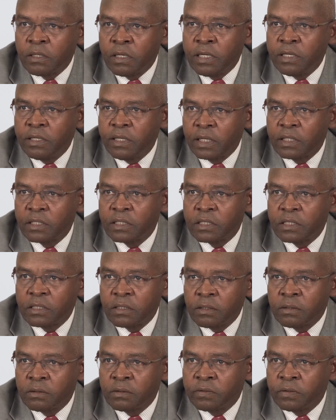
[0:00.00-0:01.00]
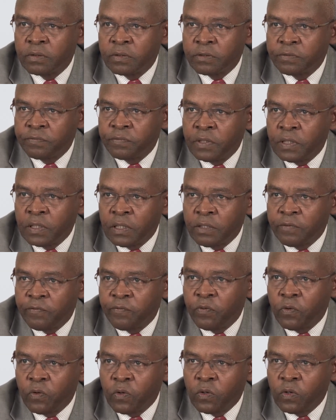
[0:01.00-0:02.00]
index
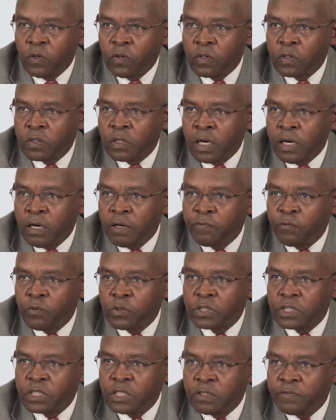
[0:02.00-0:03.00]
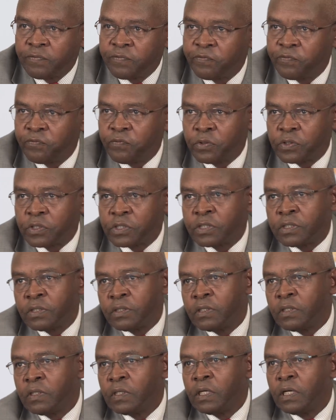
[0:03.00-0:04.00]
for 40-foot
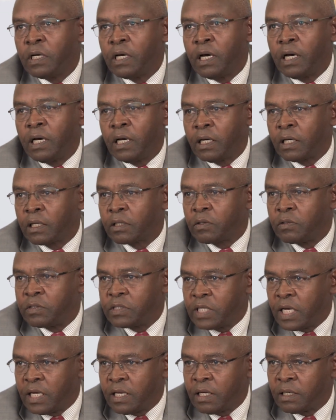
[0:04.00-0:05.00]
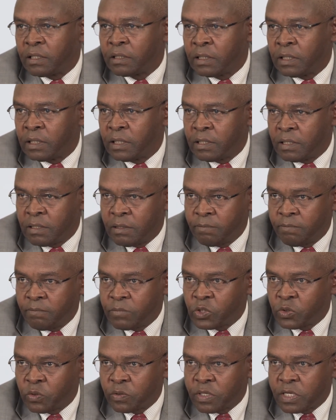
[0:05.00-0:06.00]
container.
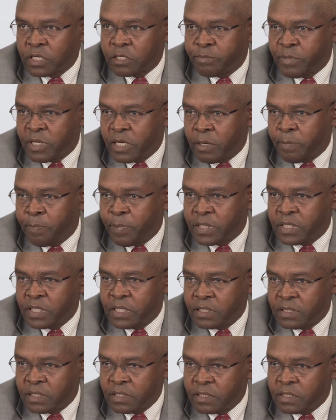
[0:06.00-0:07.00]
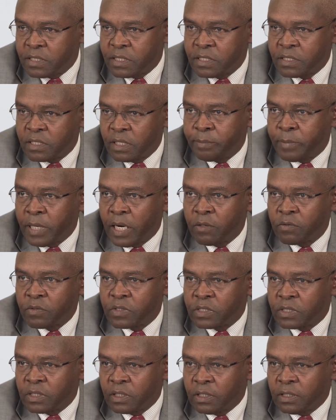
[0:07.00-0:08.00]
So there's been a persistence since
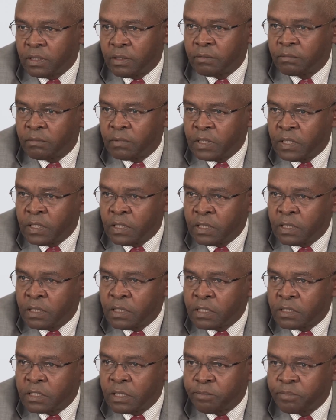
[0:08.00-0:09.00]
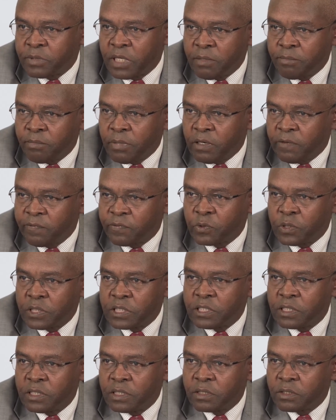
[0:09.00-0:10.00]
about September of
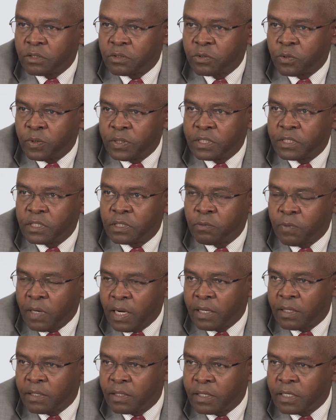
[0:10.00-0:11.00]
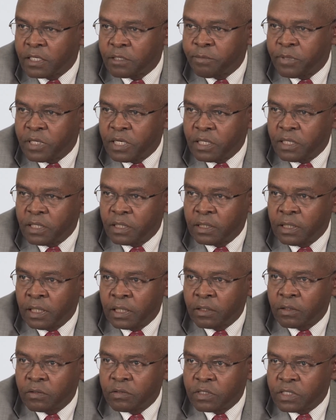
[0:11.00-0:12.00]
2021. There's been
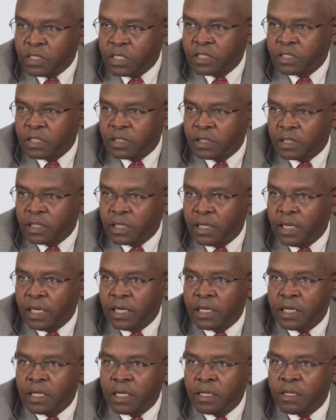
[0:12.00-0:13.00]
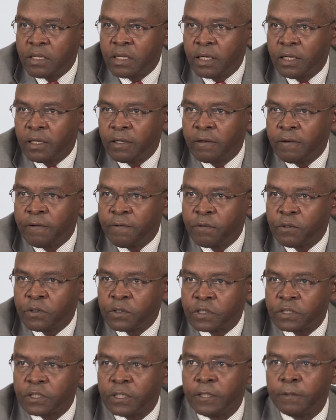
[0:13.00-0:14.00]
a consistent decline in
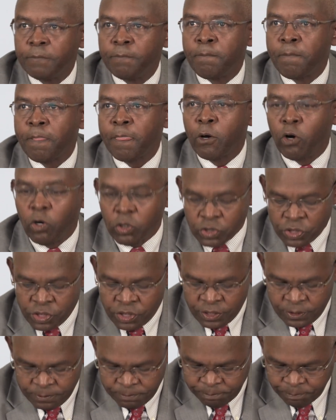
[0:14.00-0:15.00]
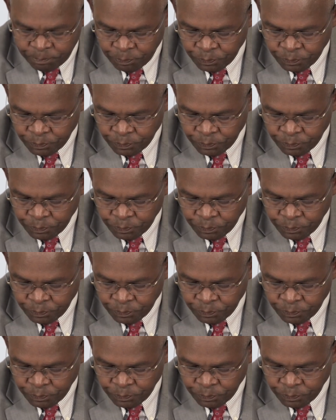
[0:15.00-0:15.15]
those costs.